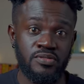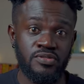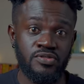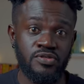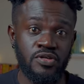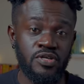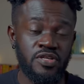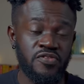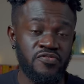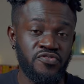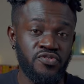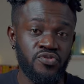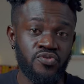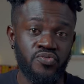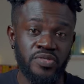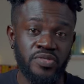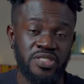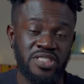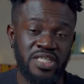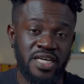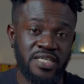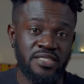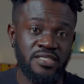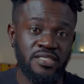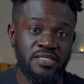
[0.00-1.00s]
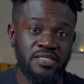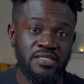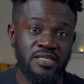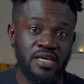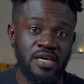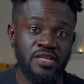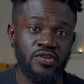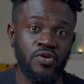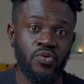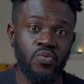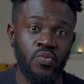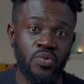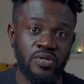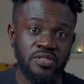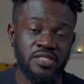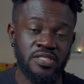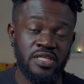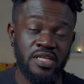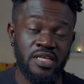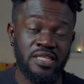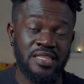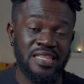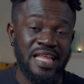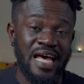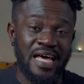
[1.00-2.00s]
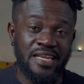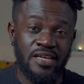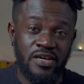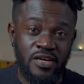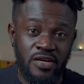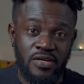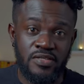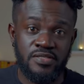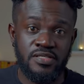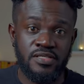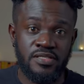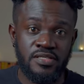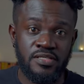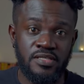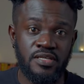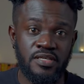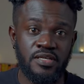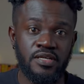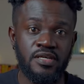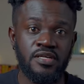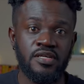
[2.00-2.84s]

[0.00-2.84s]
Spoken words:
You're going to feel rejected and unwanted, and that hurts.